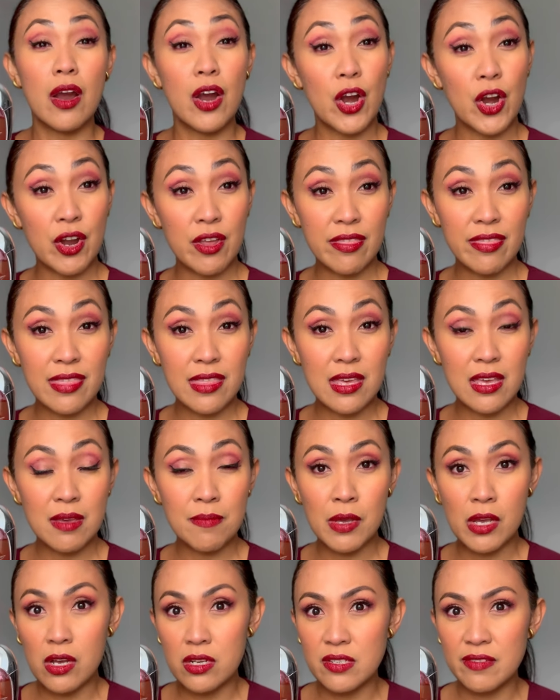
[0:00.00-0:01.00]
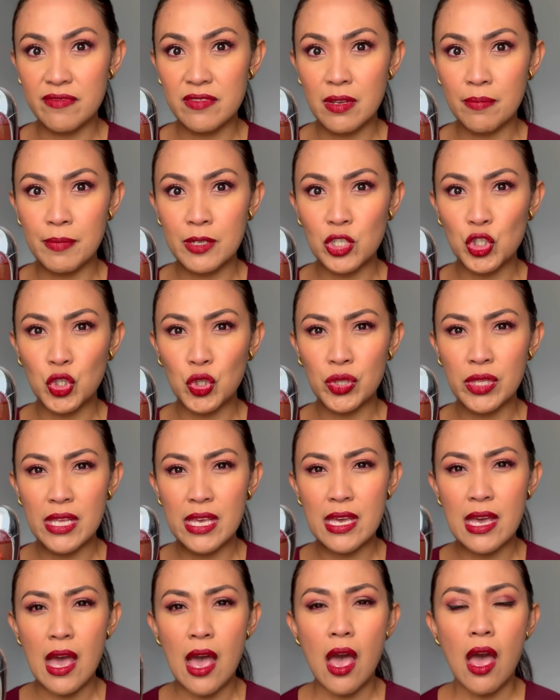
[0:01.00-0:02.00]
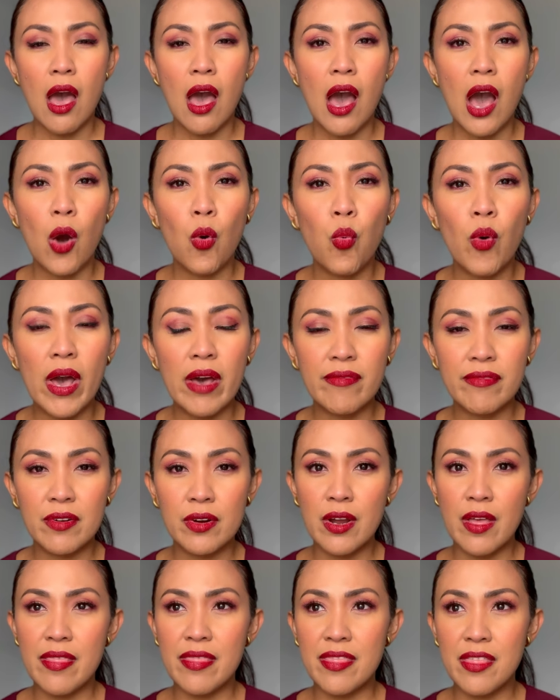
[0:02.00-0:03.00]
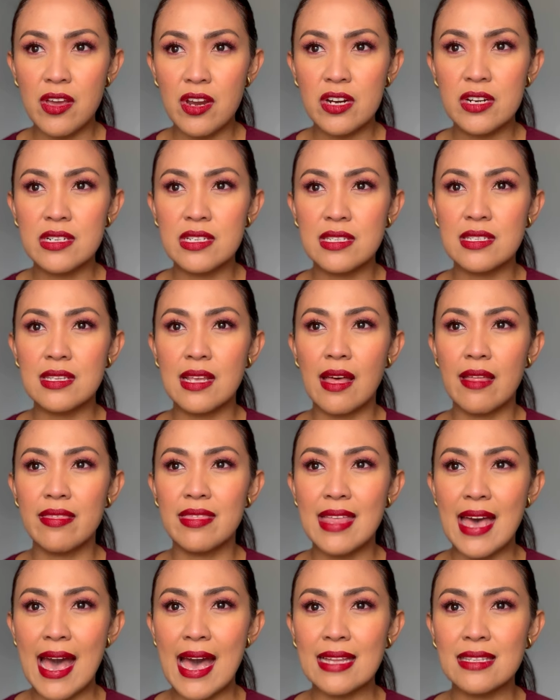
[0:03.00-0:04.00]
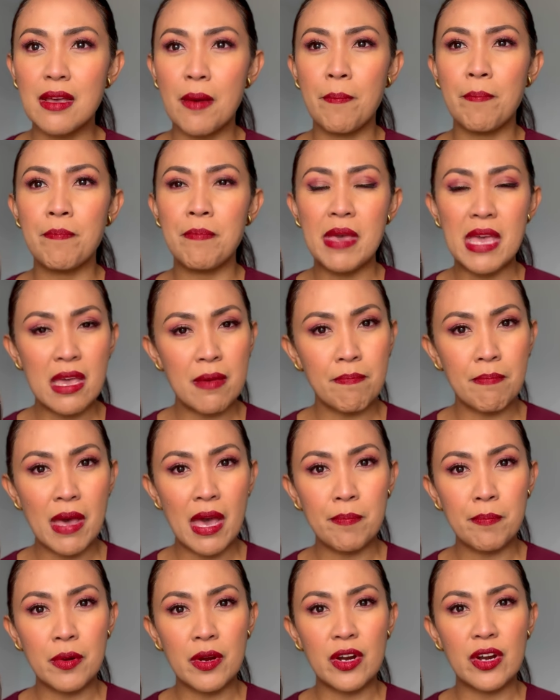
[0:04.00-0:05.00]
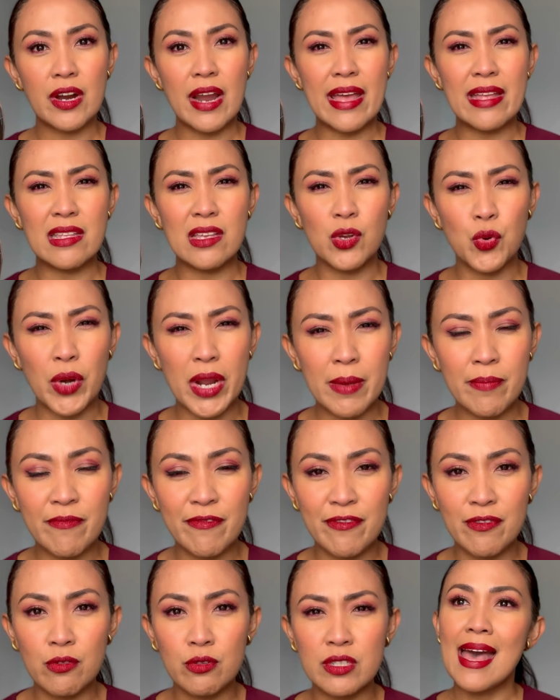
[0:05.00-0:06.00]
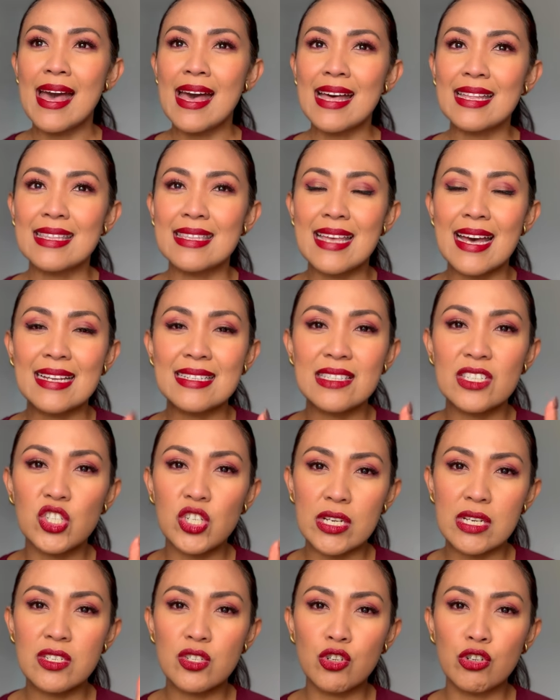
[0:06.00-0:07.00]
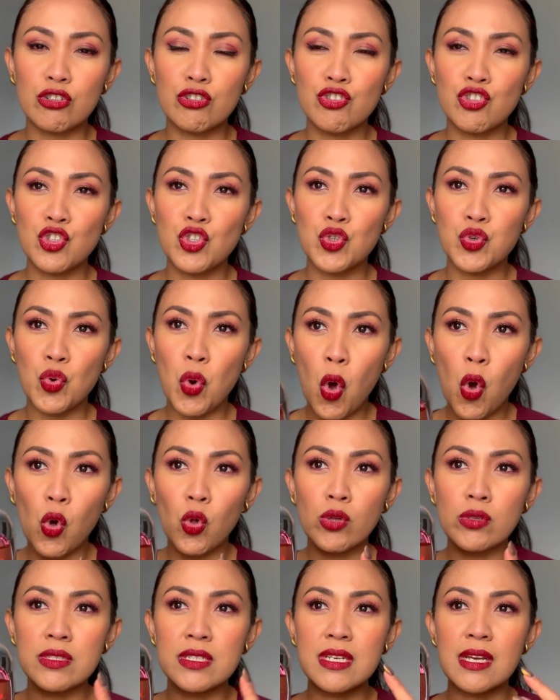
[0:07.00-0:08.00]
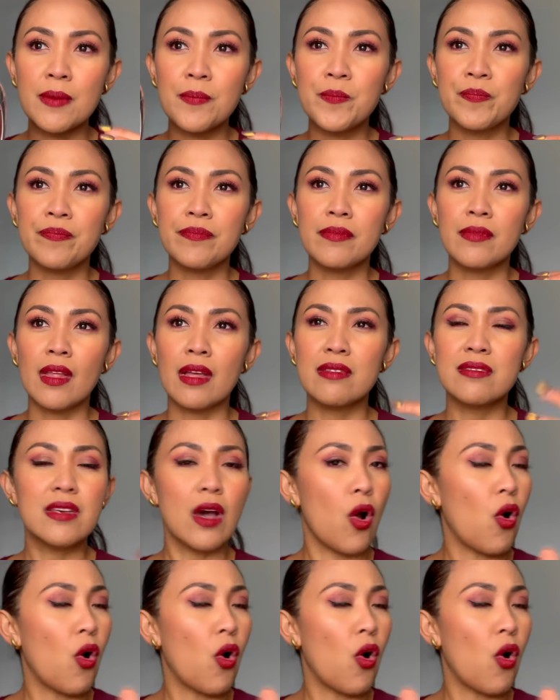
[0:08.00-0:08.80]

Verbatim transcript: earthy because of the patchouli. However, there's that pink pepper and grapefruit that just controlled the